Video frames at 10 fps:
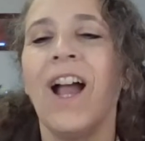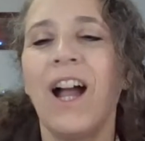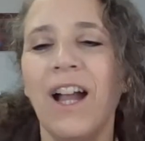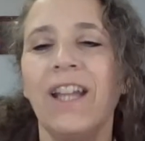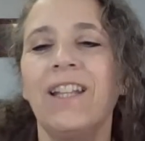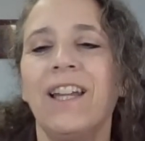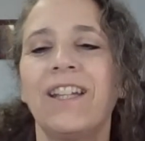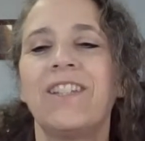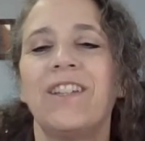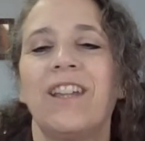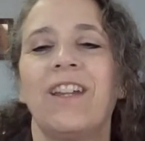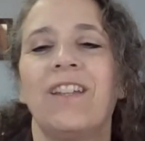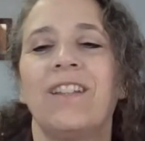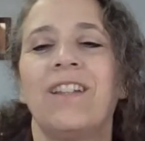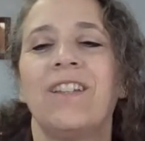I'd like to
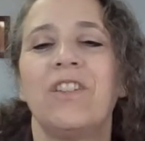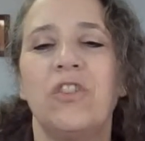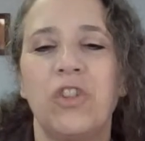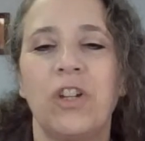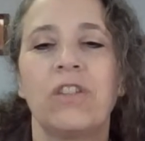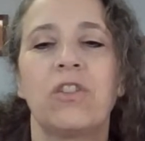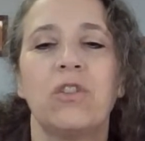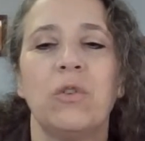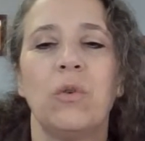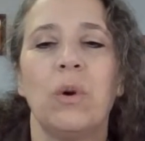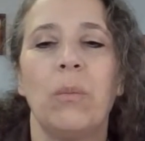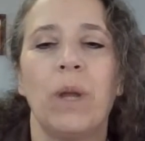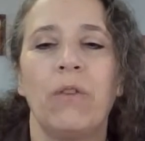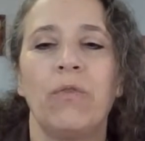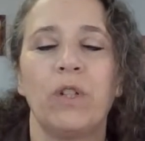get just to
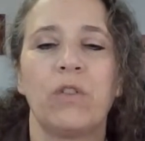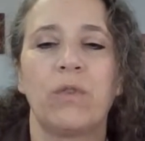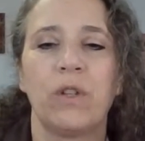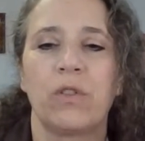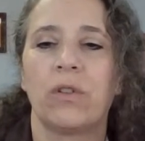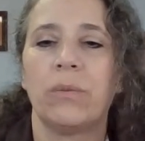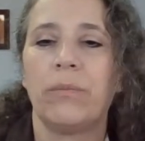my fridge freezer.